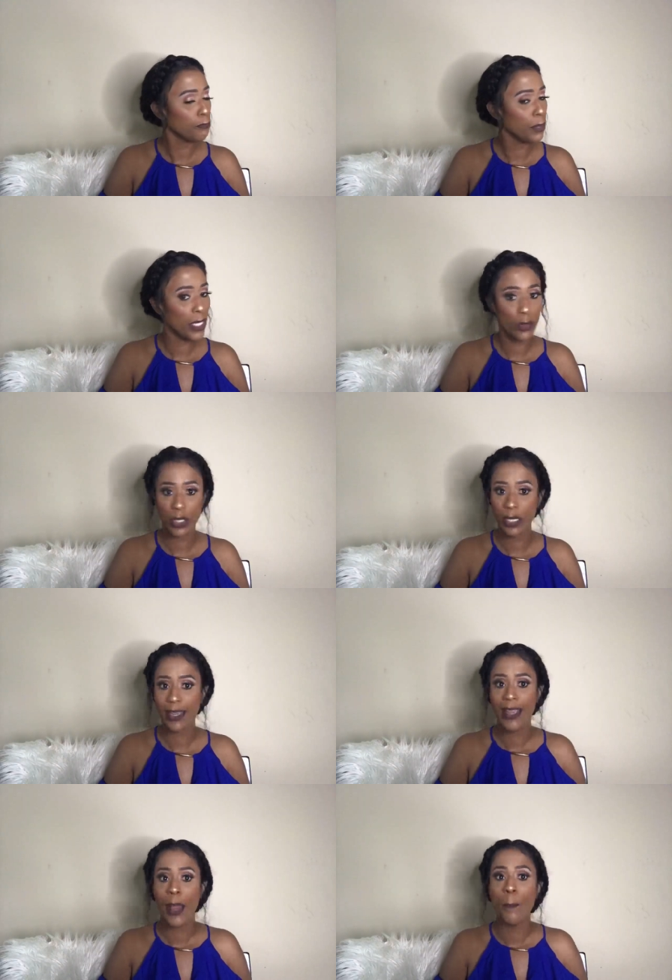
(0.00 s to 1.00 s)
Period.
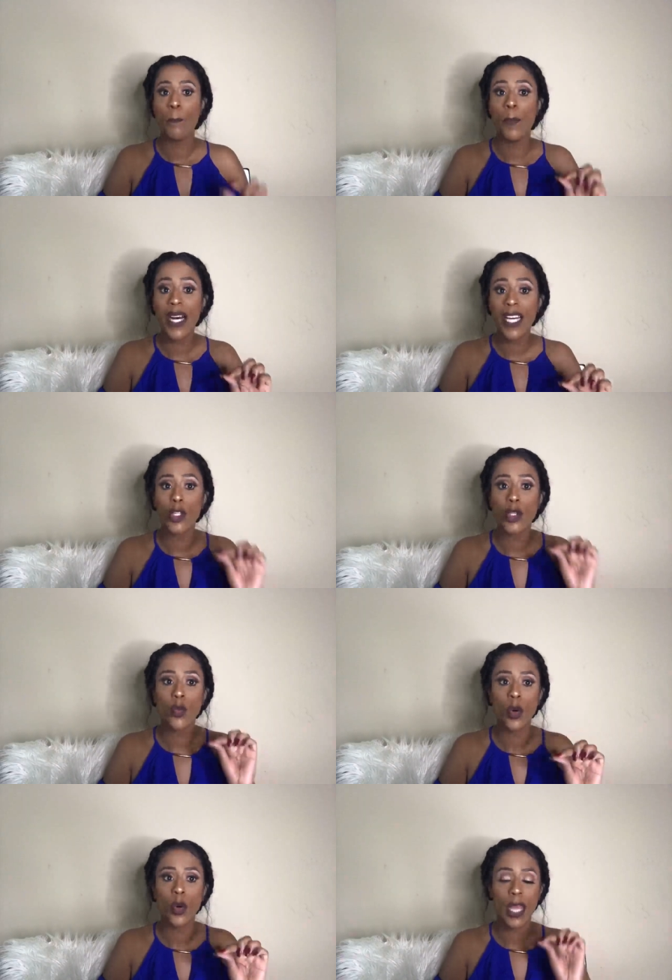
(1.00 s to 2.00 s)
But you
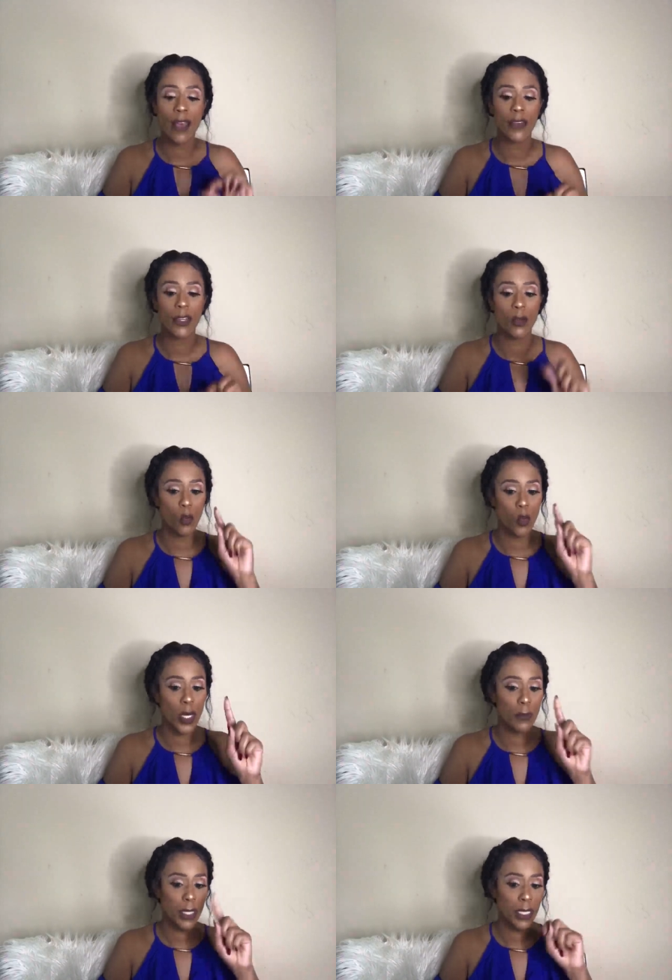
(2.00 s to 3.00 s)
won't have it
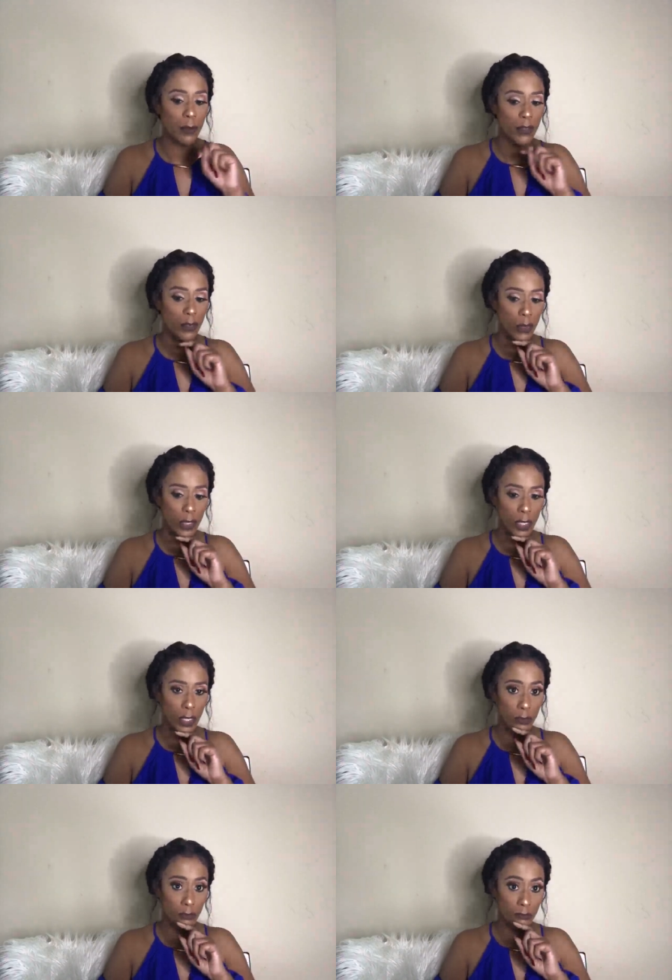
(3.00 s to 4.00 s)
1 minute before
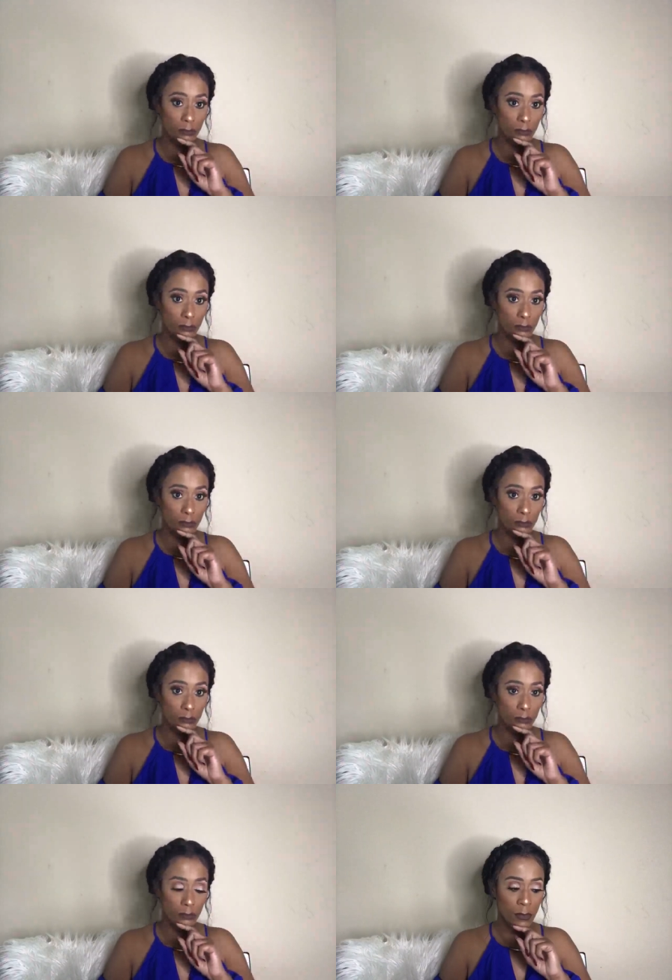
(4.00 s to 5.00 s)
then.
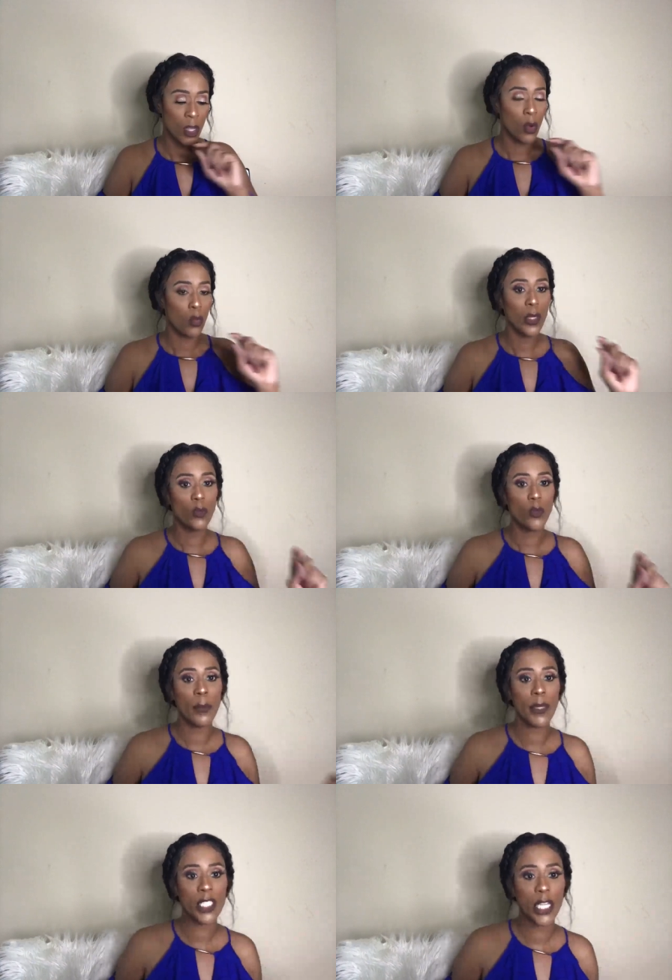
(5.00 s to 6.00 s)
When
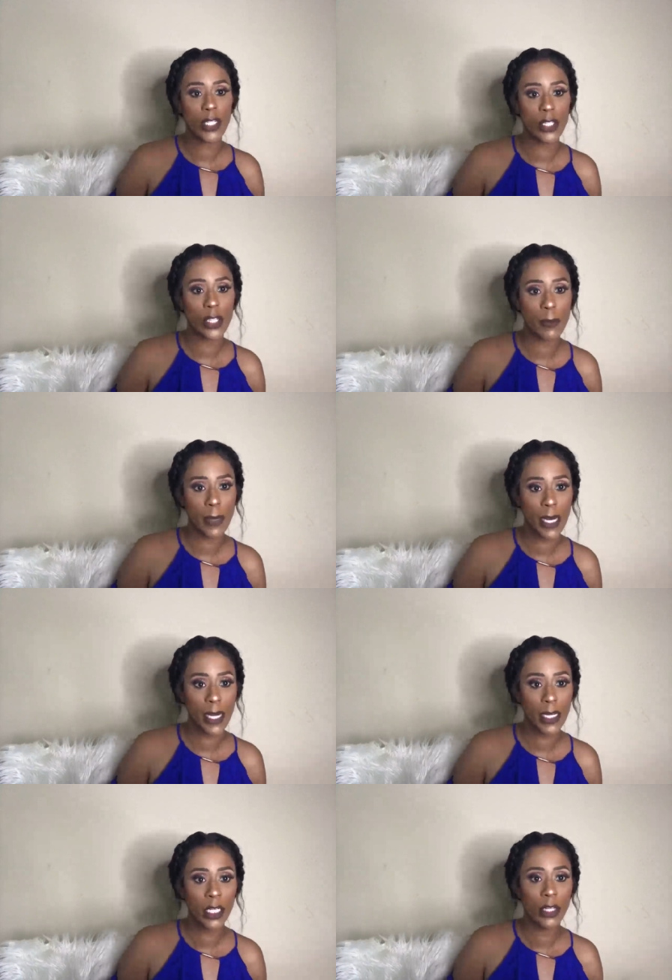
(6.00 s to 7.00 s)
women change their
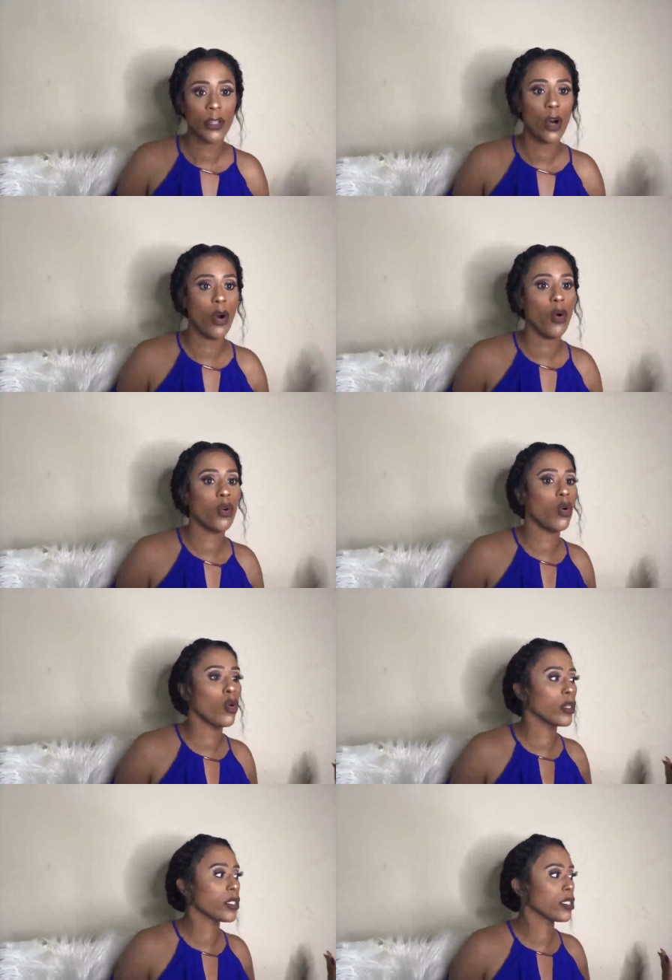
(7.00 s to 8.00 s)
mind, the whole
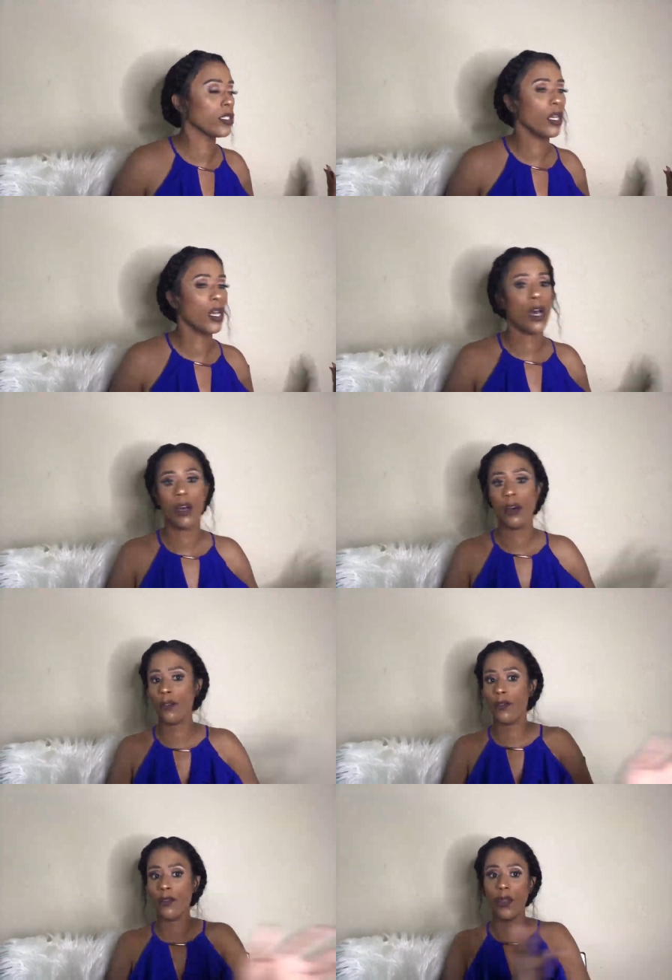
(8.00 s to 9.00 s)
course
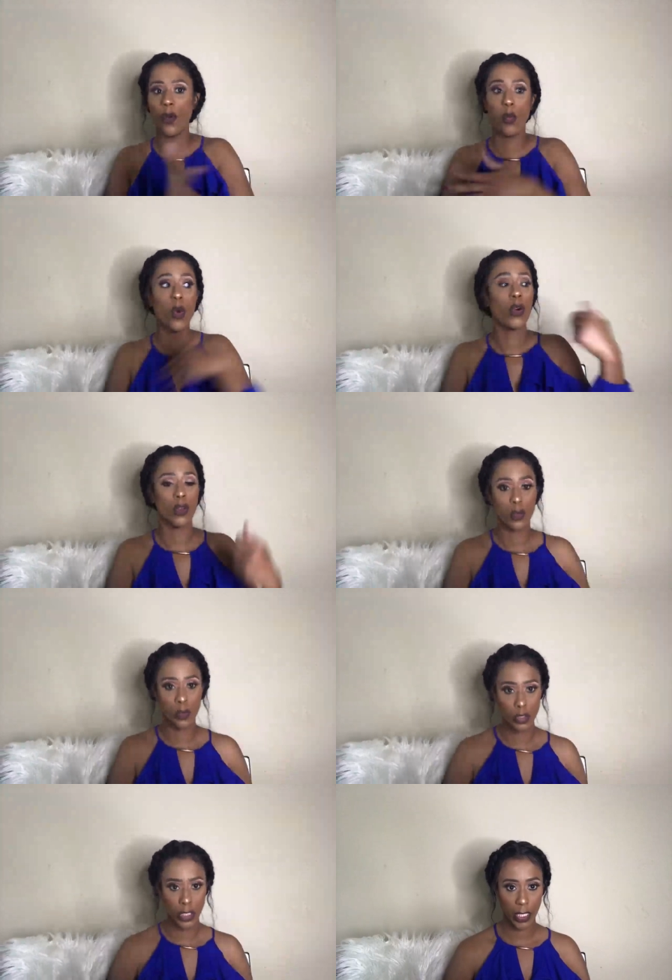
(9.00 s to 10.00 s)
of the world
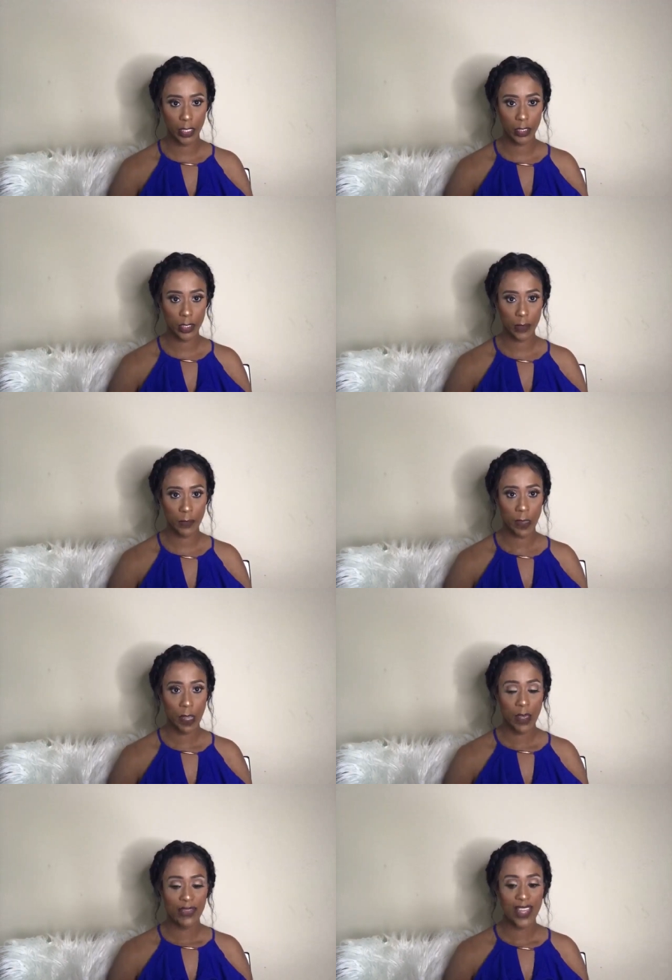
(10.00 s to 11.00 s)
will change.
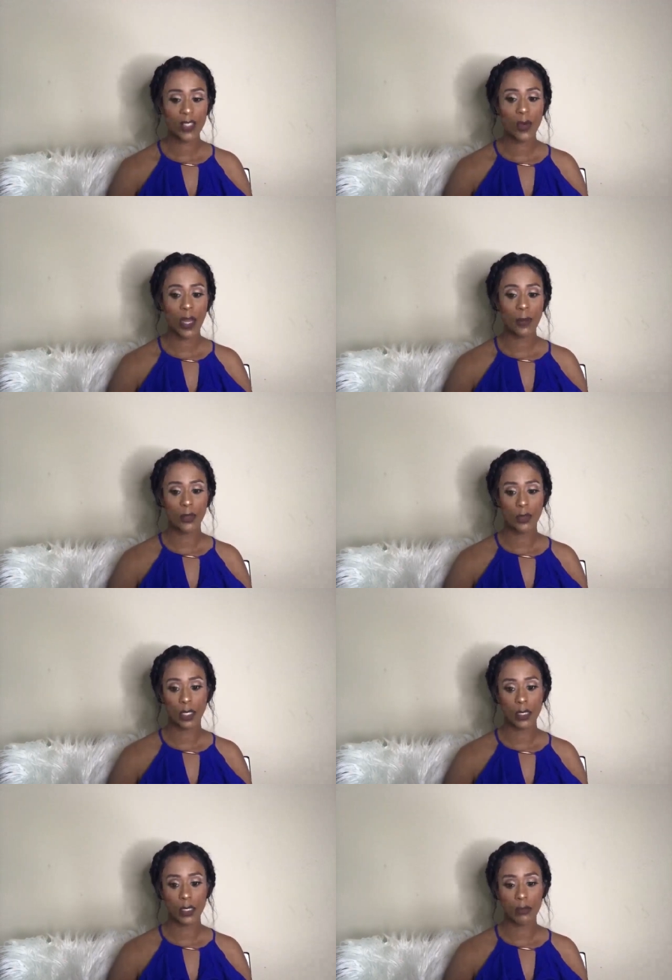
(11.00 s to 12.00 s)
That's why I'm doing
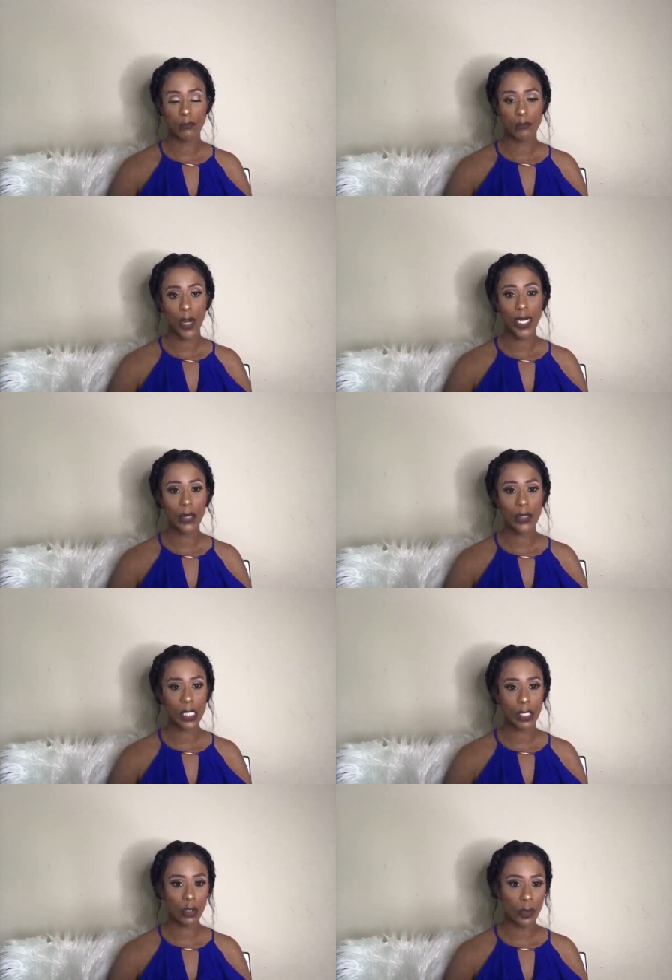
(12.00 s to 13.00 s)
this. Right now, it's a
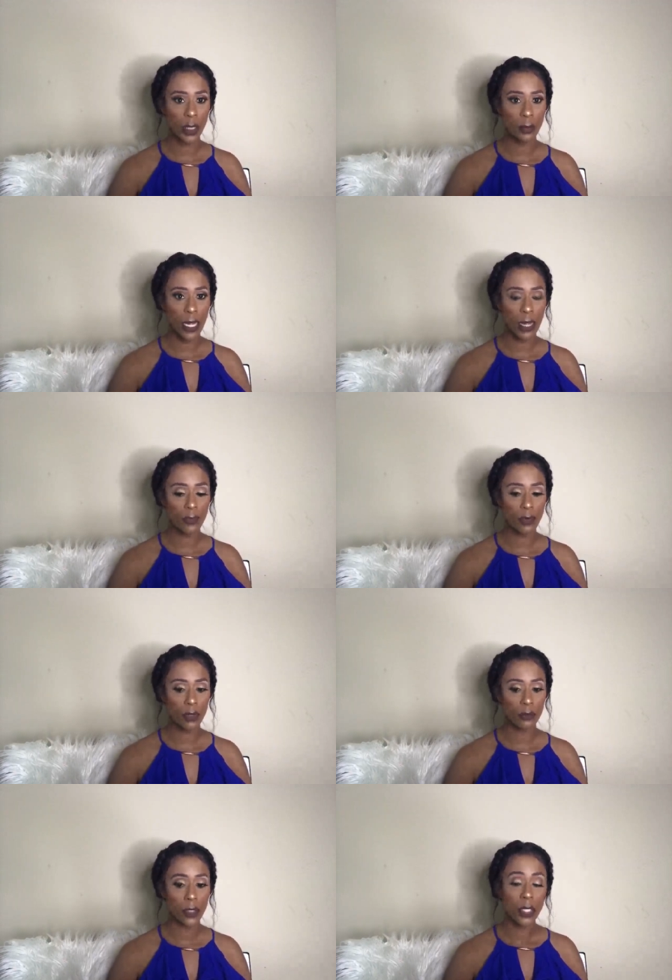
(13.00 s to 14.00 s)
little bitty
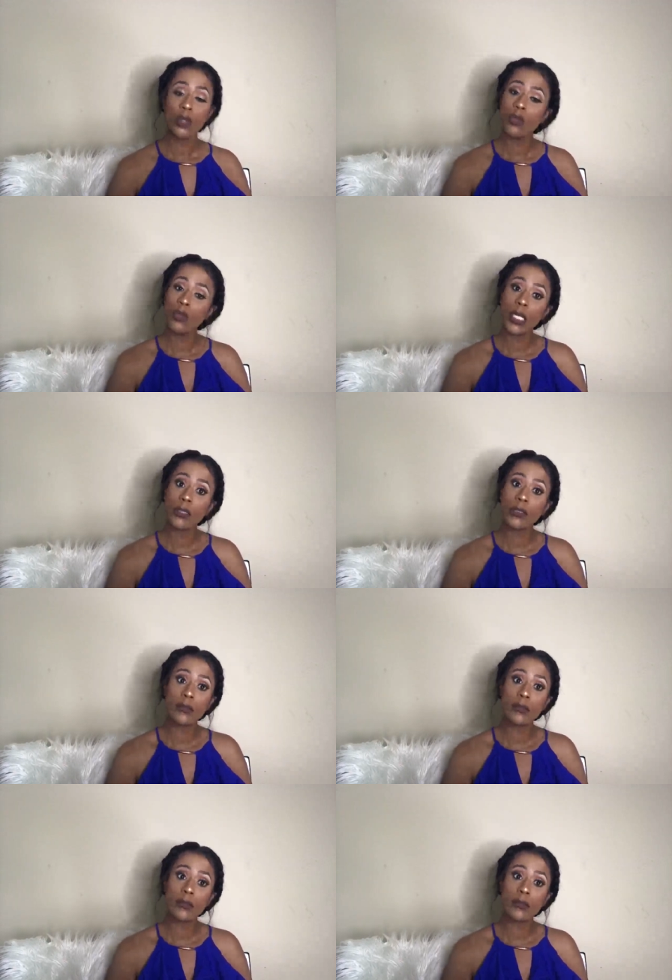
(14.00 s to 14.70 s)
platform. Who knows?